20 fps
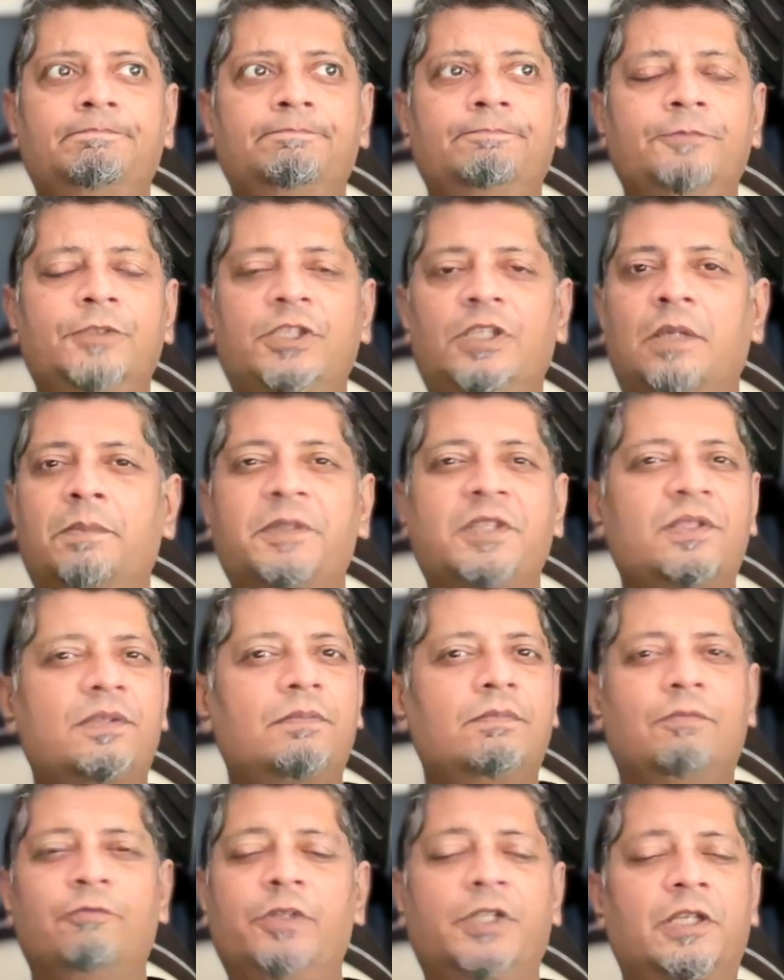Vietnam
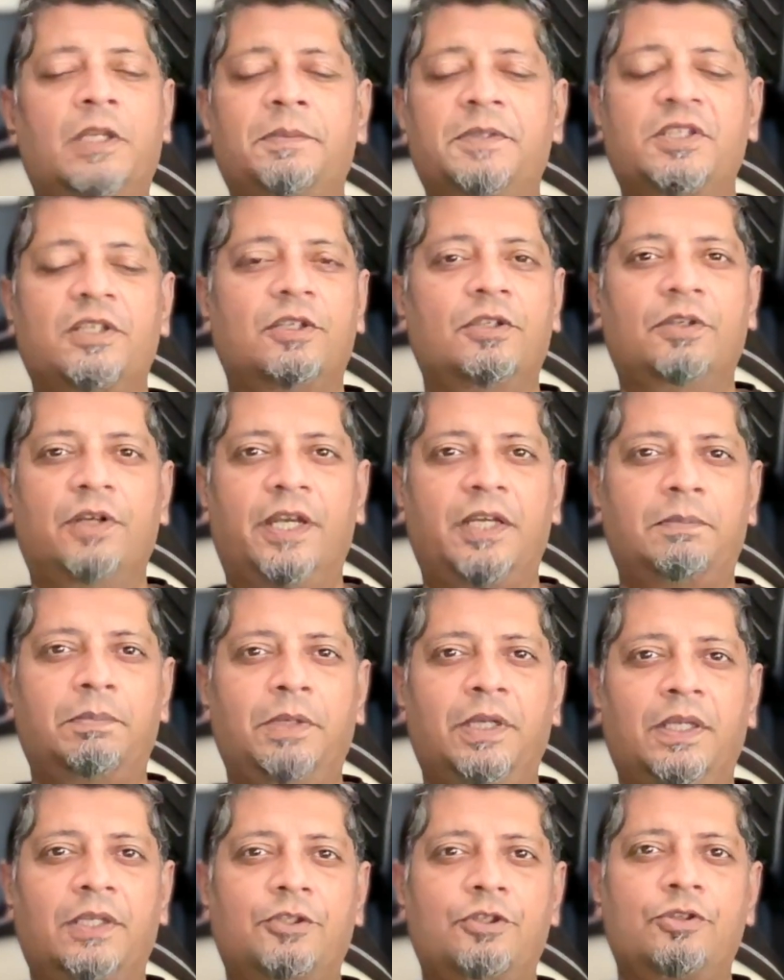is a great
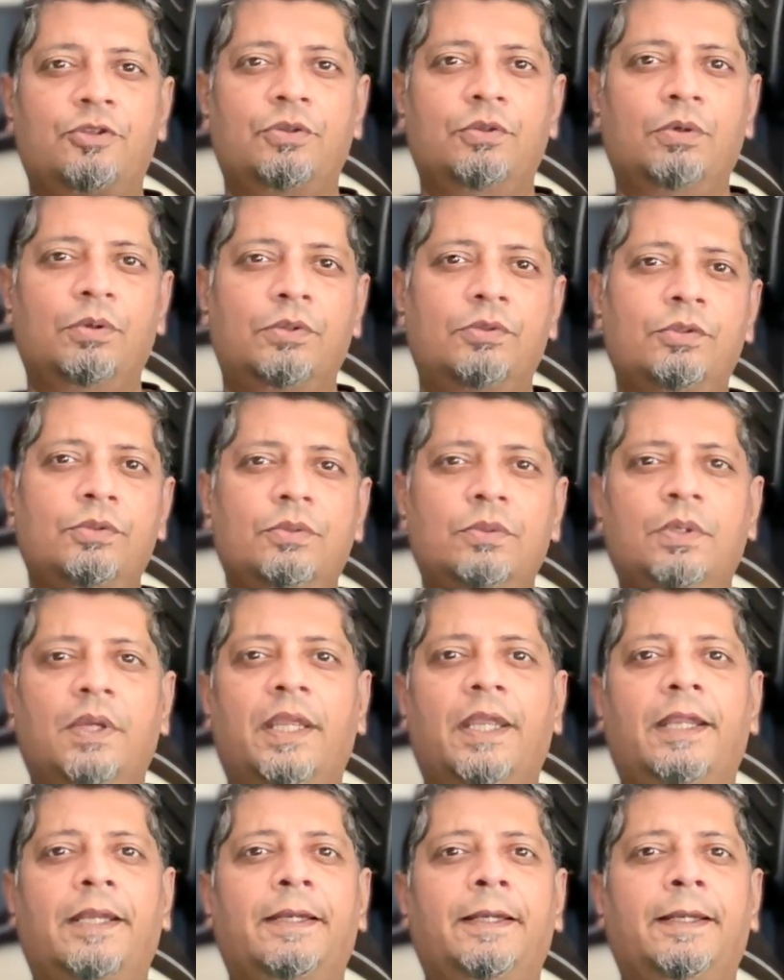place to go to
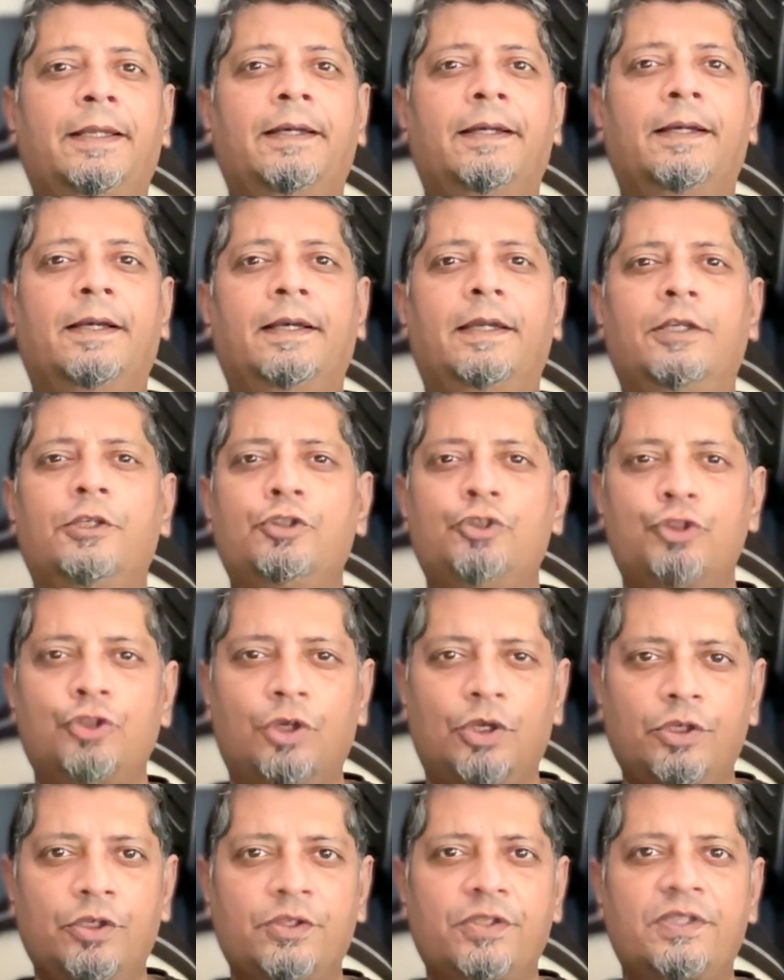and
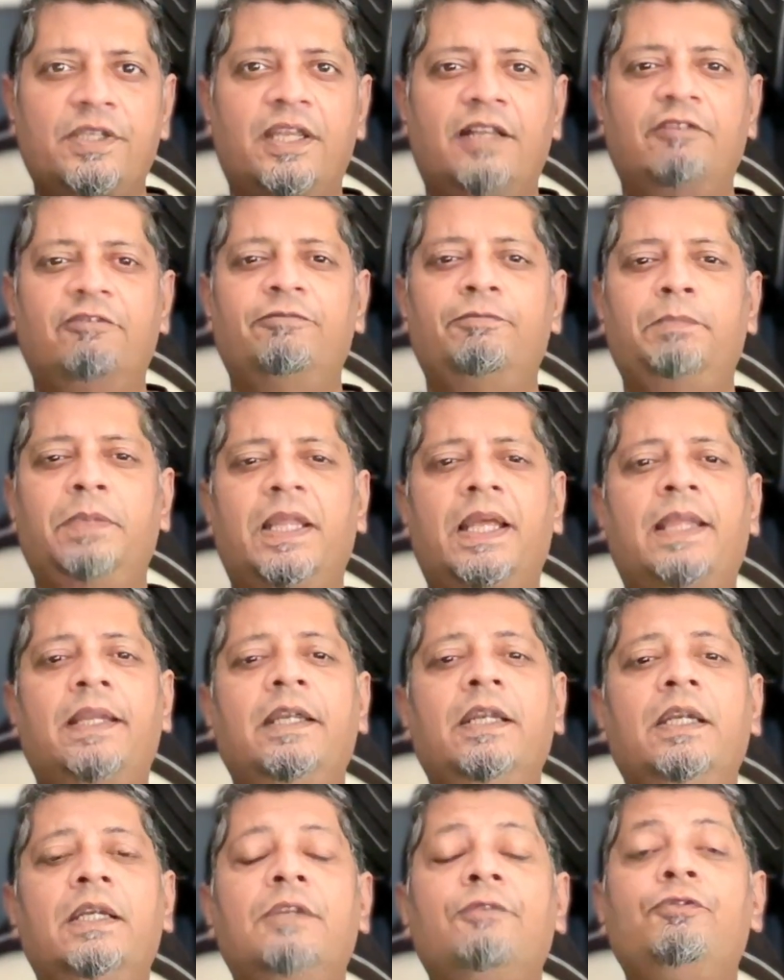enjoy yourself. Plan
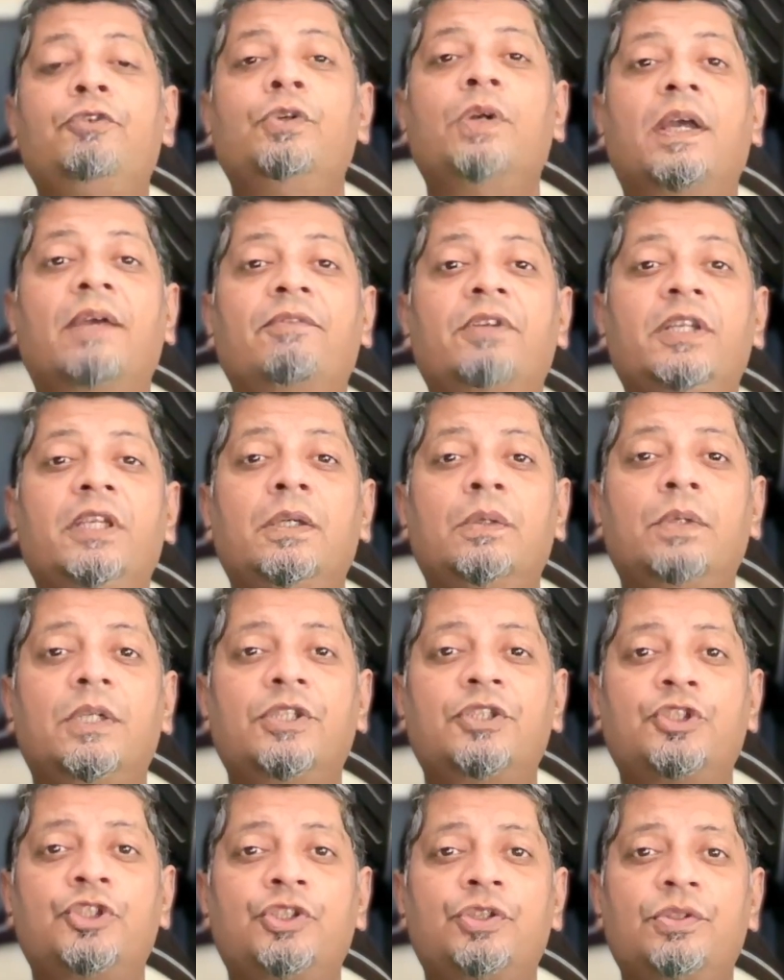it. If you have any
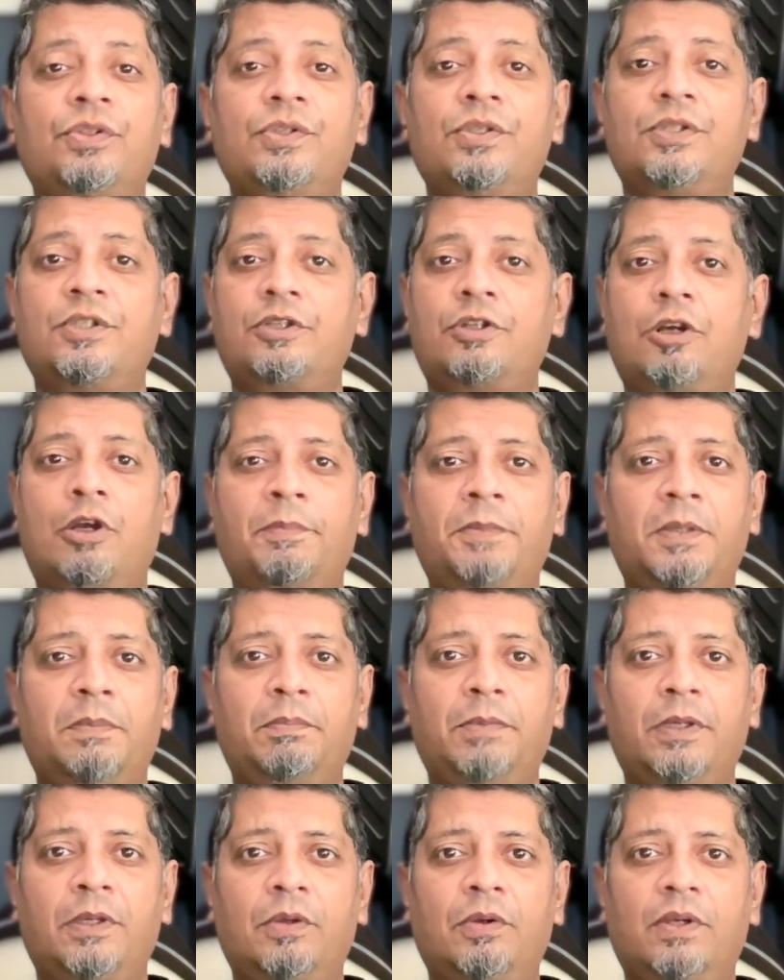questions,
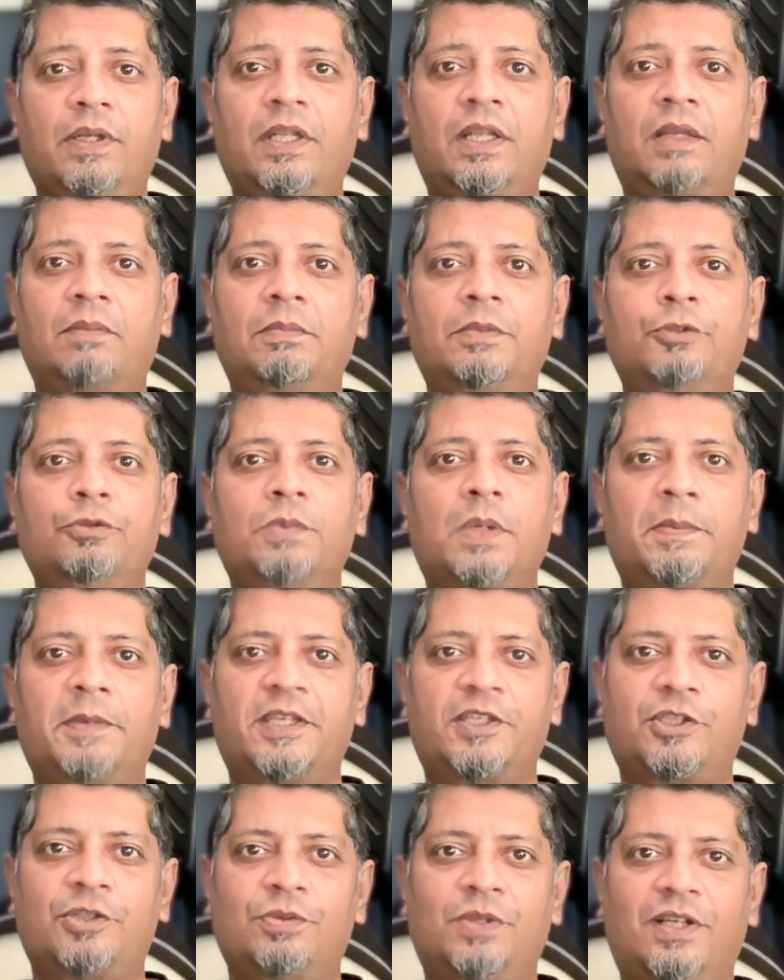comment below, and I'll do my
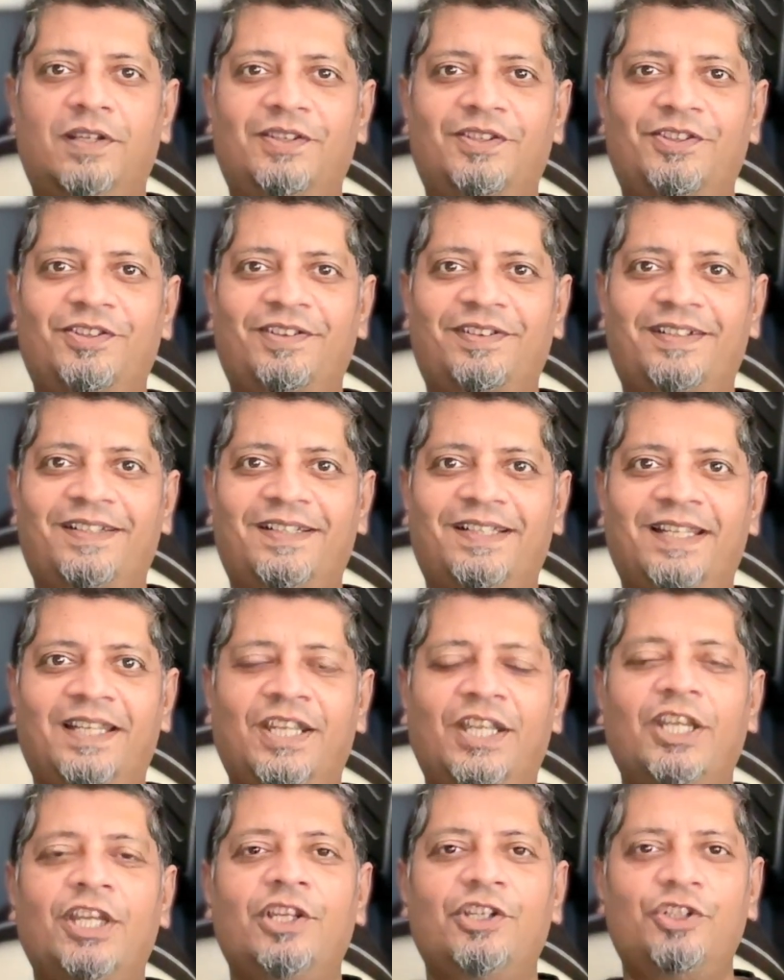best to answer it.
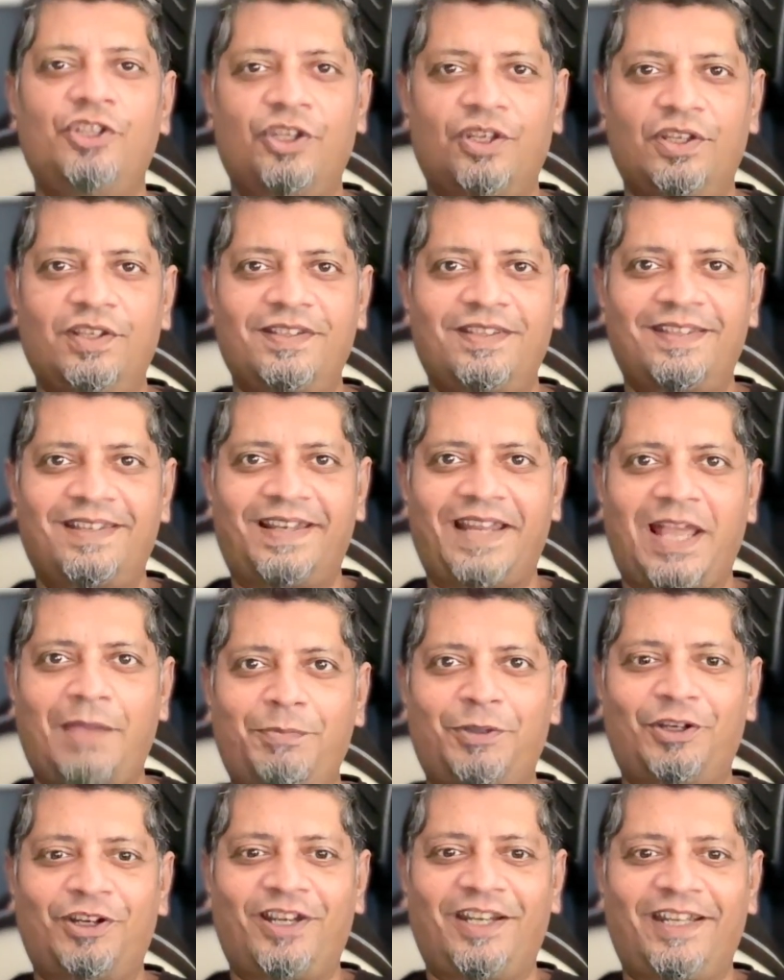Cheers and
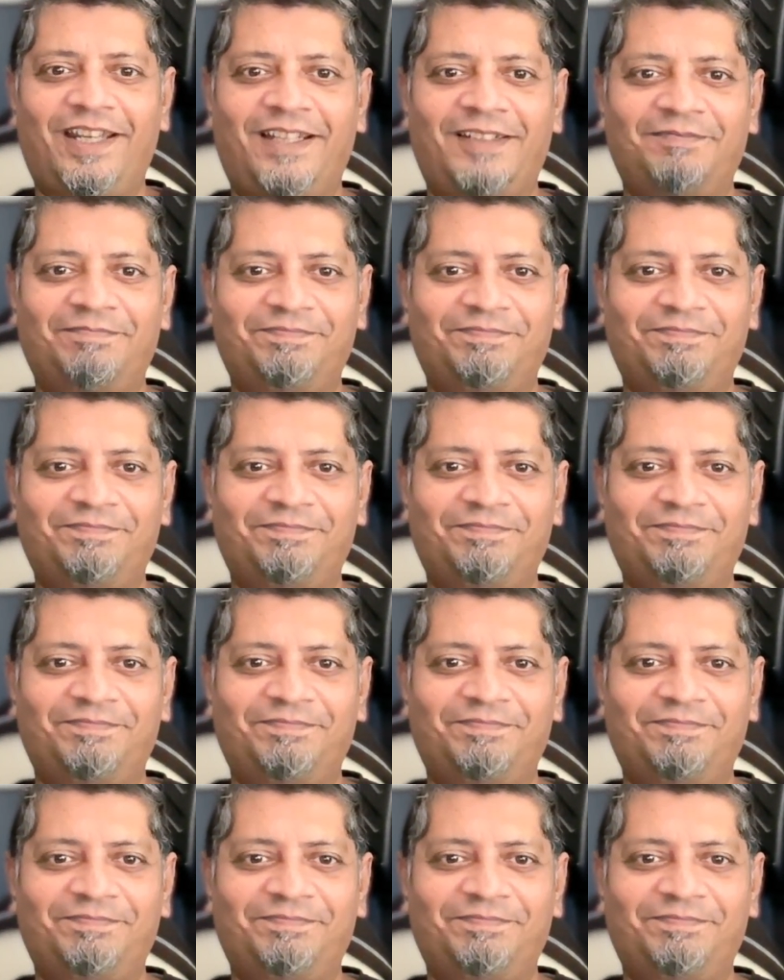happy riding.